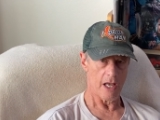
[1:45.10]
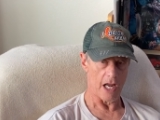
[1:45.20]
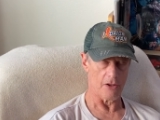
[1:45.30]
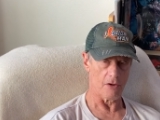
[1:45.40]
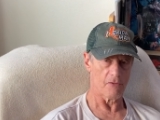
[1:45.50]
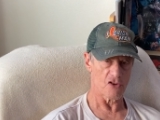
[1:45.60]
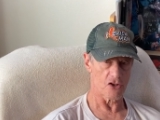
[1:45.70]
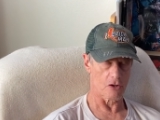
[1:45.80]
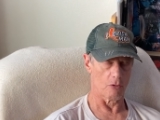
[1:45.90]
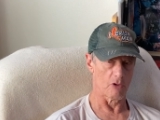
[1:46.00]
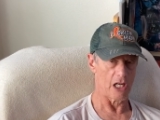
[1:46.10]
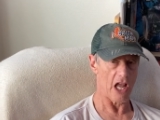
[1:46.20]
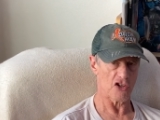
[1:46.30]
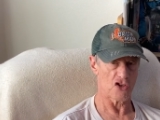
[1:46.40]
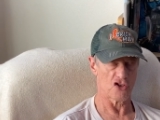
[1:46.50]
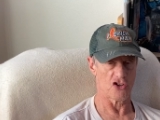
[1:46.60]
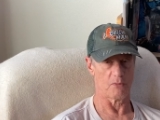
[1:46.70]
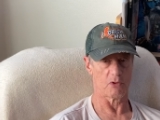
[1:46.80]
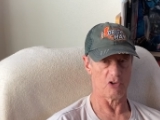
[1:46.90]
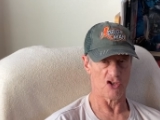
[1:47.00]
and their physical
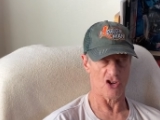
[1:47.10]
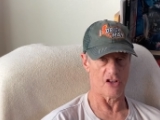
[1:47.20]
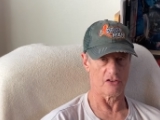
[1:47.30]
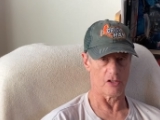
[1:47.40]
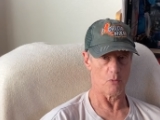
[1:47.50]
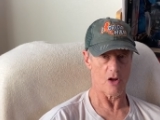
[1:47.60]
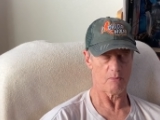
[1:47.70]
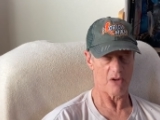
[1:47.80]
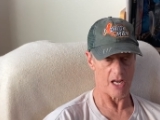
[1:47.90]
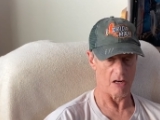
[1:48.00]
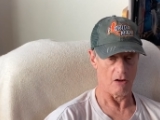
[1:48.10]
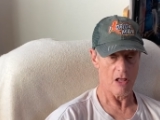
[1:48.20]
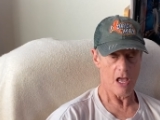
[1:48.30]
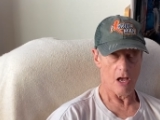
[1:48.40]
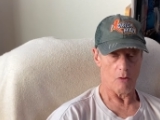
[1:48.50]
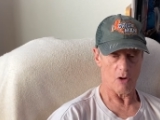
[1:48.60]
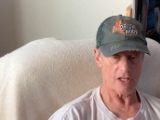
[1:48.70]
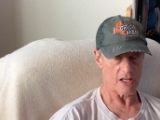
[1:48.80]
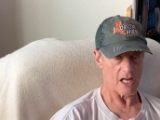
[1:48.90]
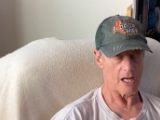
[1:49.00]
relationship to each other in one panel. One
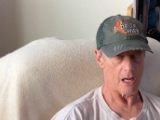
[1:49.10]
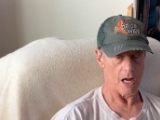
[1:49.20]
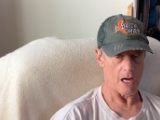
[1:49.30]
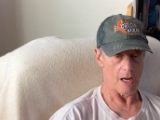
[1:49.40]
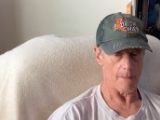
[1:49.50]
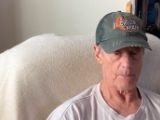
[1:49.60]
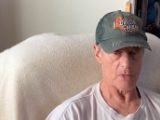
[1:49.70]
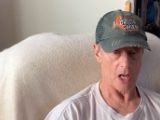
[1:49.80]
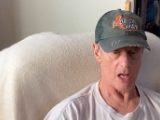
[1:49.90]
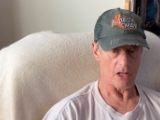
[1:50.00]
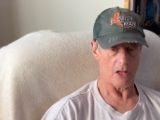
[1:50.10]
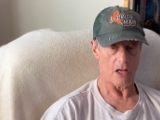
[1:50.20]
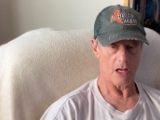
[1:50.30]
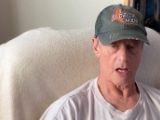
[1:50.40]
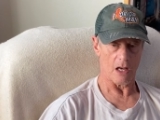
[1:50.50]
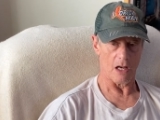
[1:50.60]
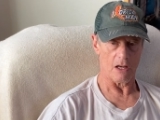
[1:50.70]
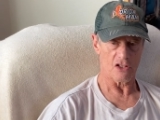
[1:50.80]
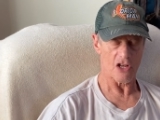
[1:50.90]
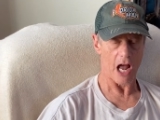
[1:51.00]
thing uh, uh, uh,
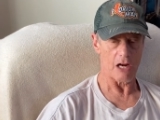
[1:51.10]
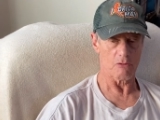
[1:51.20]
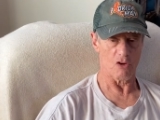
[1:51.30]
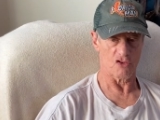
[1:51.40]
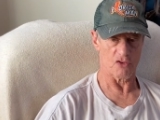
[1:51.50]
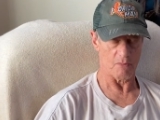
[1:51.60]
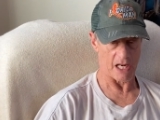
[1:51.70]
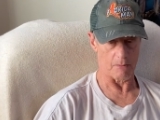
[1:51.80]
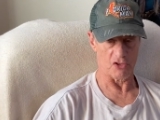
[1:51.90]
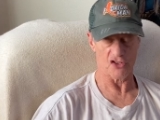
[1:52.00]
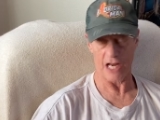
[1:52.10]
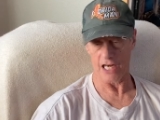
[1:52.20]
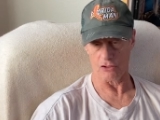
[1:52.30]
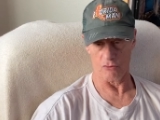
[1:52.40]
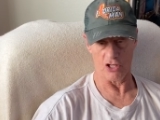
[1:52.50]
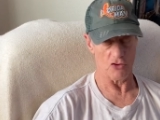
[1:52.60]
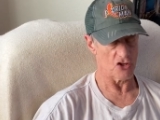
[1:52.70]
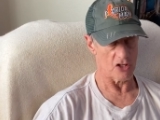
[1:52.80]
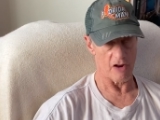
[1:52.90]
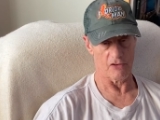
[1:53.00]
tyros make a mistake doing you
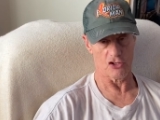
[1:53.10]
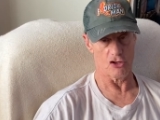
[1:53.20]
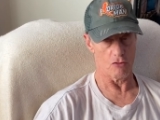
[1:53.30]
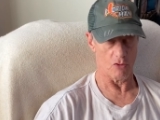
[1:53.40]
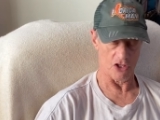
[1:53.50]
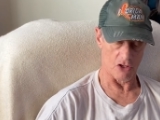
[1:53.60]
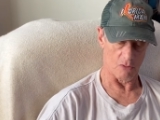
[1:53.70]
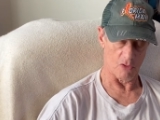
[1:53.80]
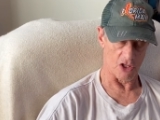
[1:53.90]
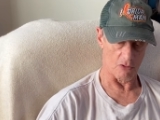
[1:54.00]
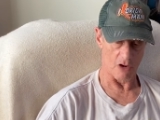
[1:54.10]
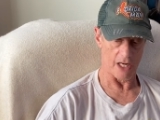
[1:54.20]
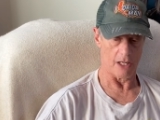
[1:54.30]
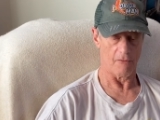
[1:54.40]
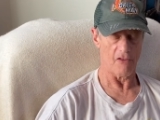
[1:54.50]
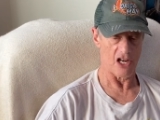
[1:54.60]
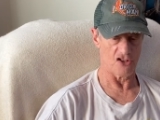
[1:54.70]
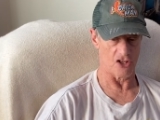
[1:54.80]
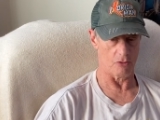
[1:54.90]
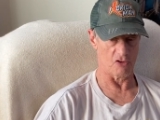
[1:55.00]
should never do when you're when you're writing a fight
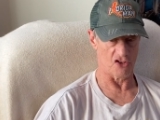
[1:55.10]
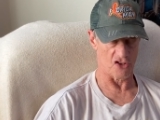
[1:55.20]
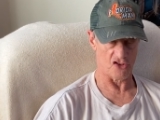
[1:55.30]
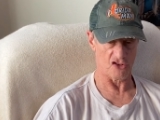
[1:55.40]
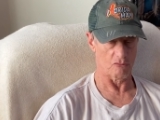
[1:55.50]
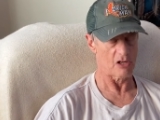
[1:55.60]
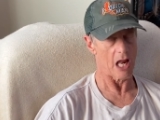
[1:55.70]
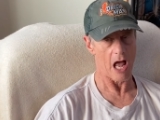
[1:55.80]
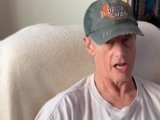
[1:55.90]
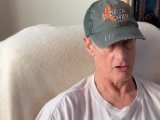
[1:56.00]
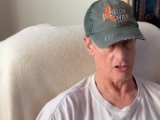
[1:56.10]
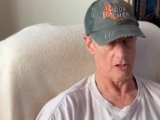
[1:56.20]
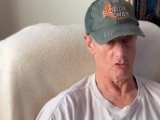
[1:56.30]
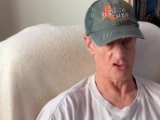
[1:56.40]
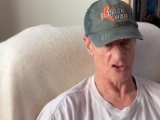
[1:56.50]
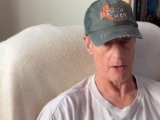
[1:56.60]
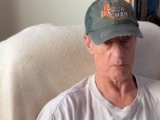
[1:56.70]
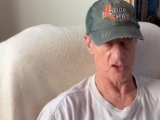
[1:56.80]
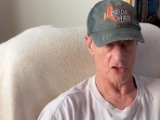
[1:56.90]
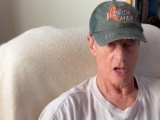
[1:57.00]
sequence is to rely on
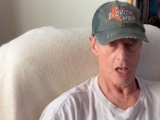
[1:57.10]
close-ups.